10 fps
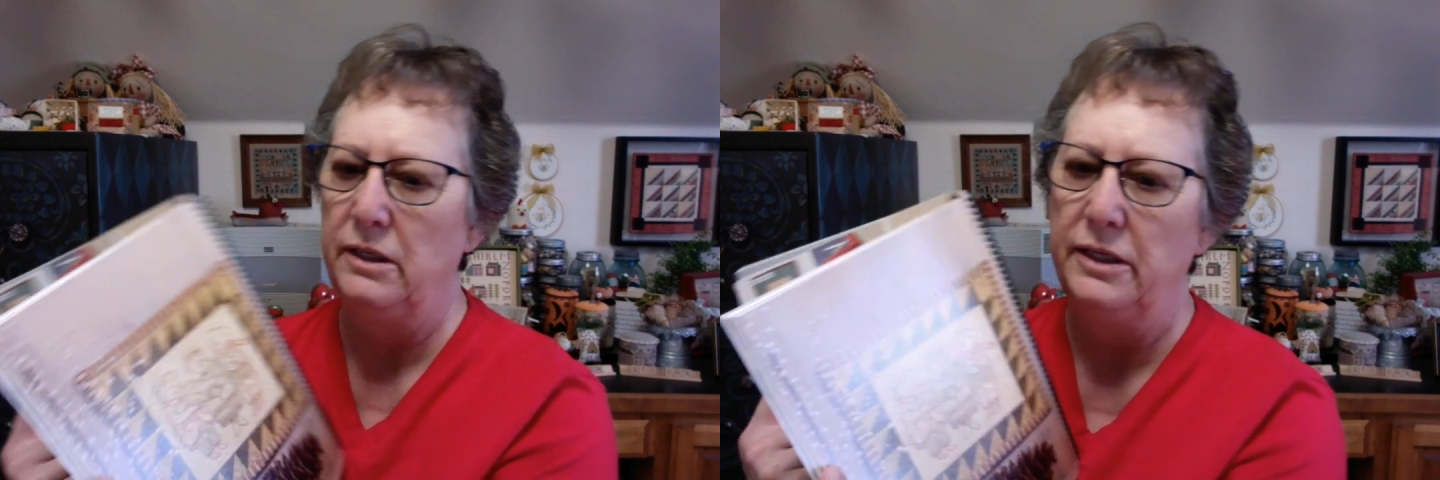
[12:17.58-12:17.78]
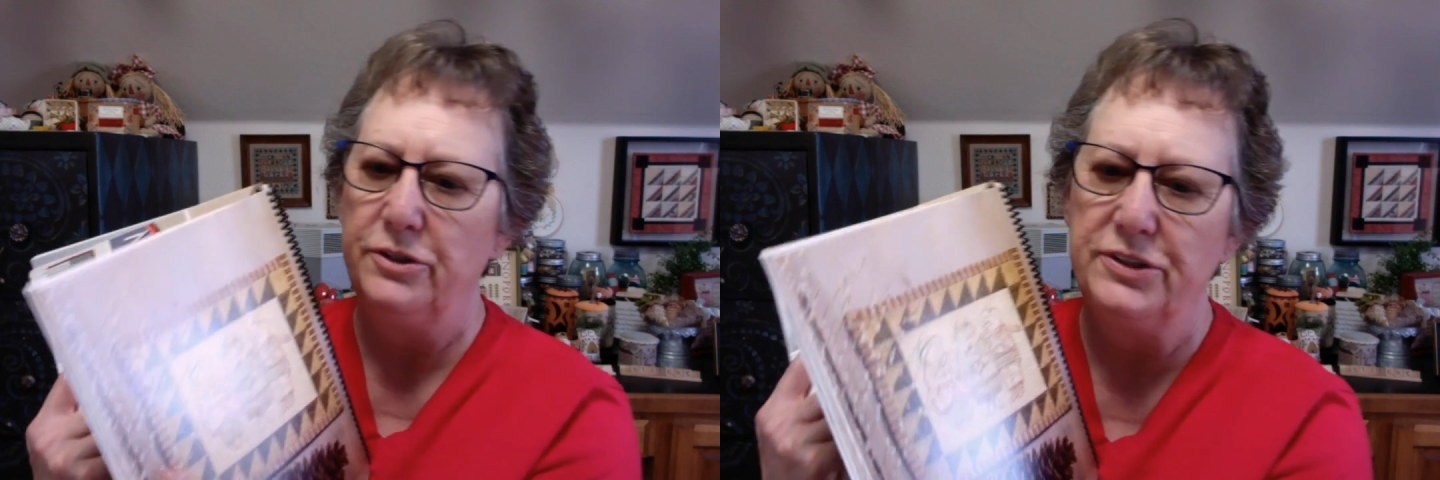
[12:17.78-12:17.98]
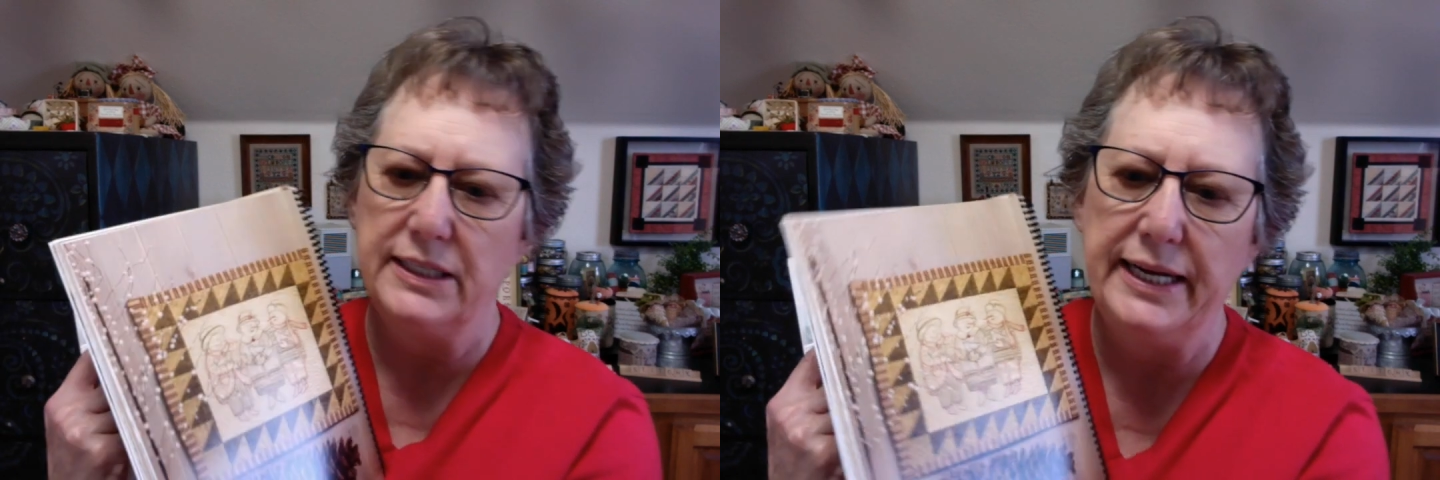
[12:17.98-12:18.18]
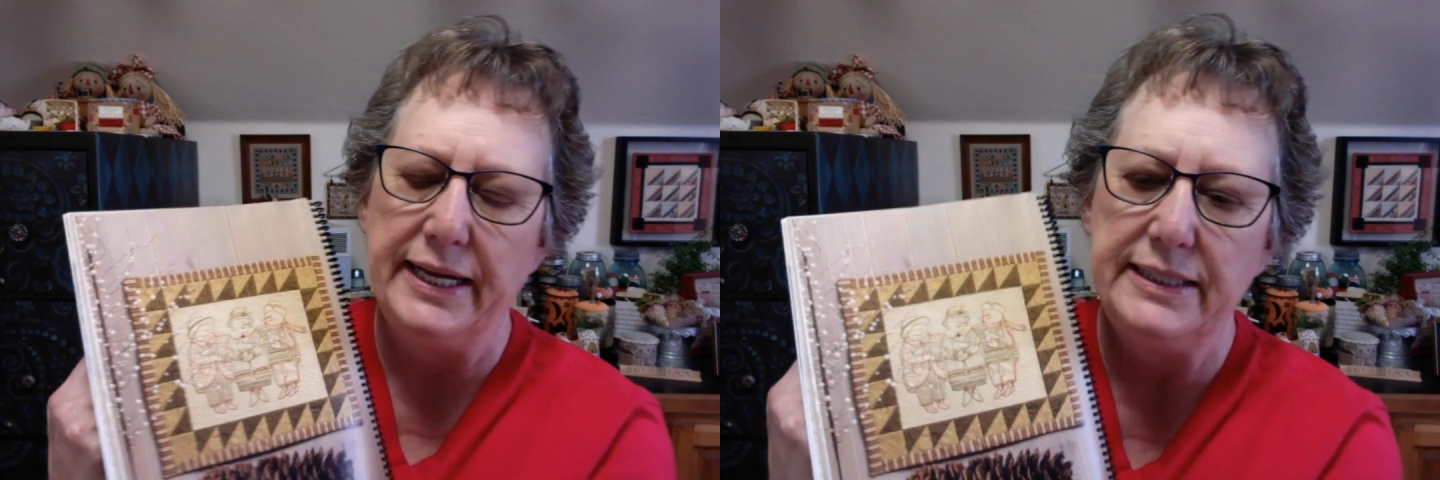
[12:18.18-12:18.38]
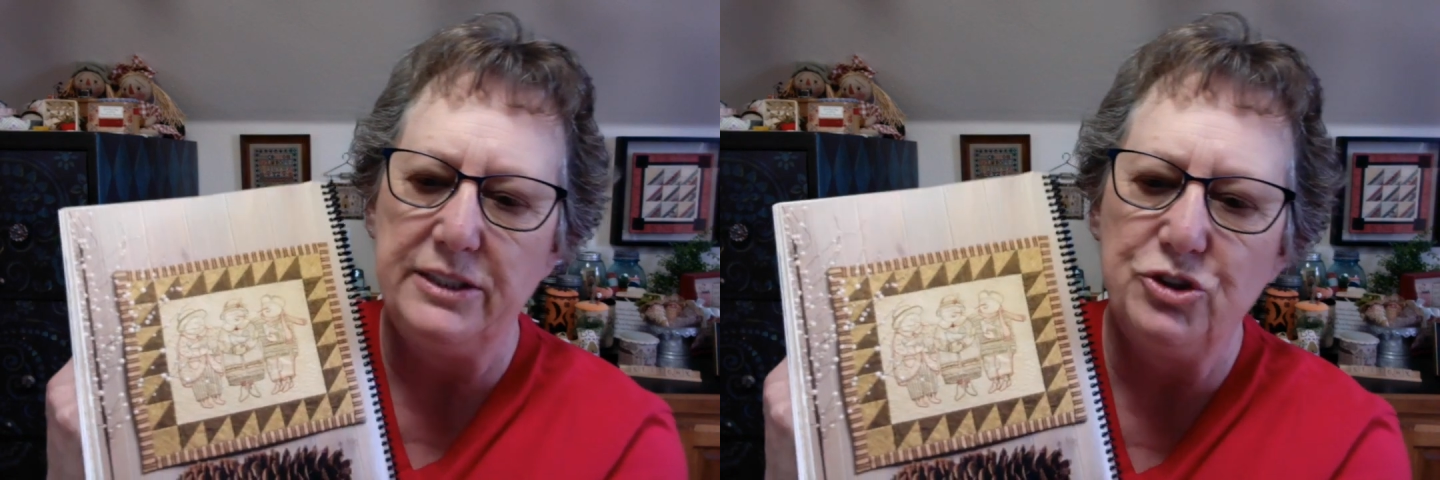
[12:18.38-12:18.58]
Here's a
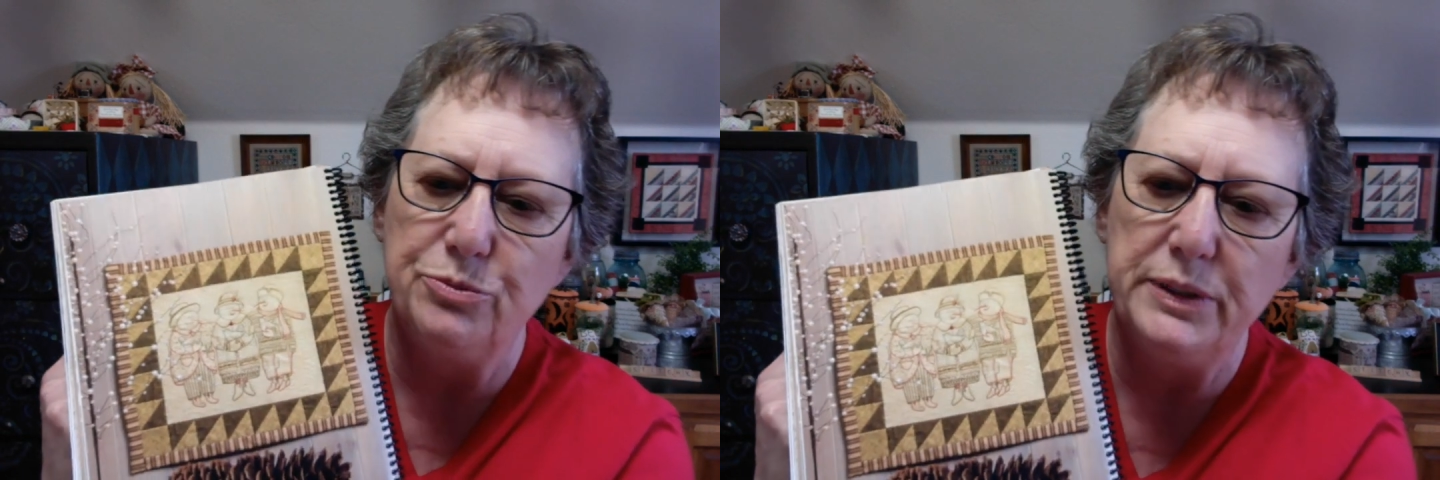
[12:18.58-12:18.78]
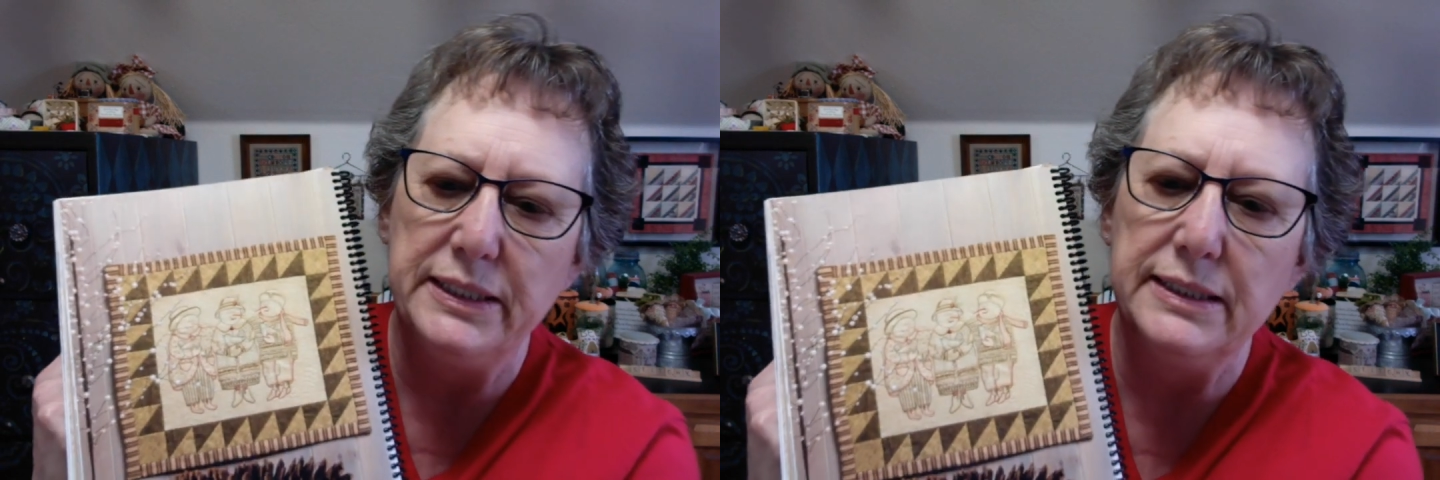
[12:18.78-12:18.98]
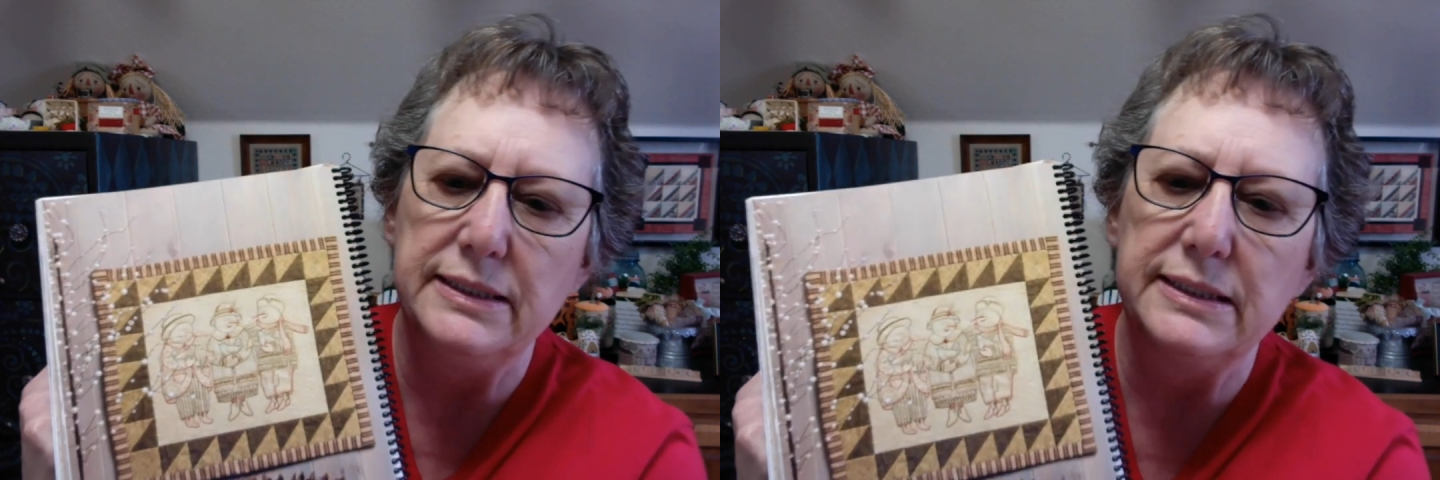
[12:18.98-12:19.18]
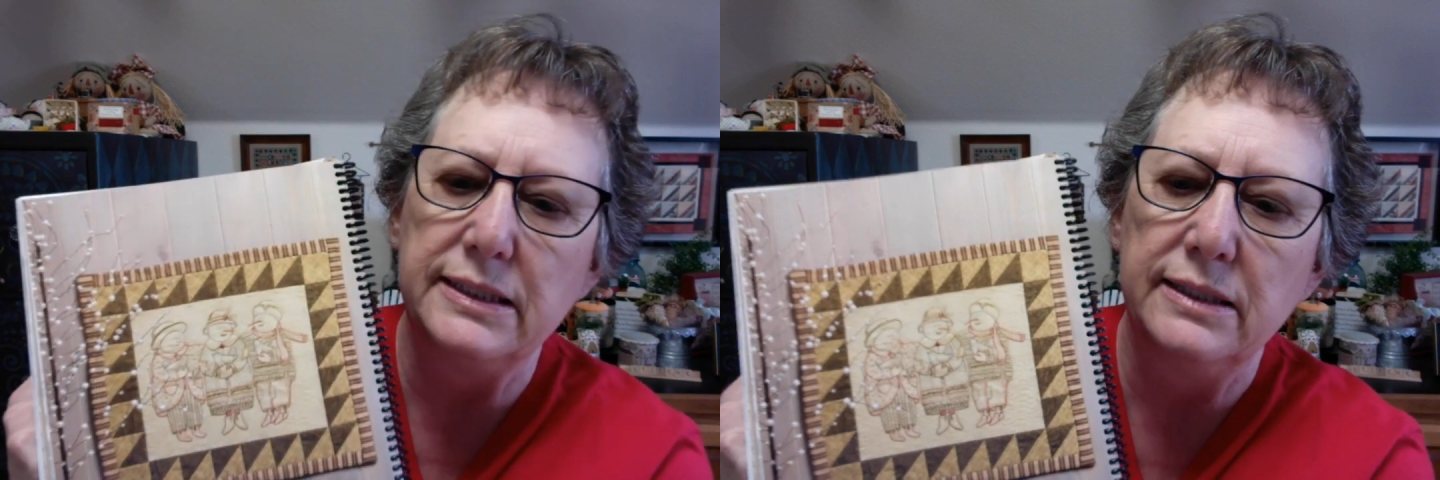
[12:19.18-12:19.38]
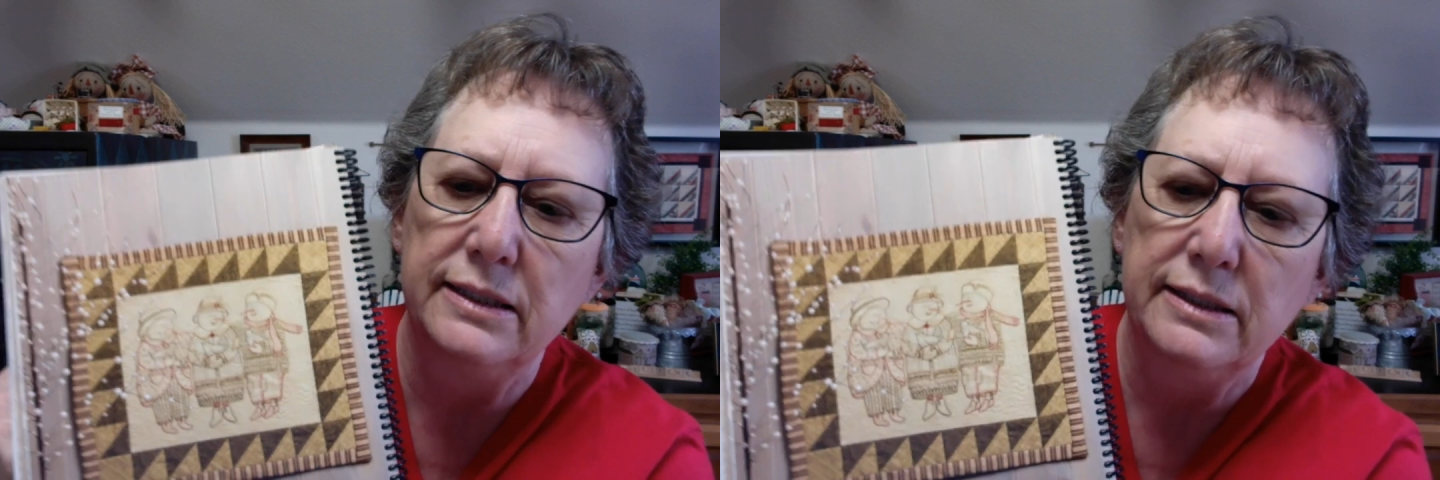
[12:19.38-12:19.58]
Kathy Schmitz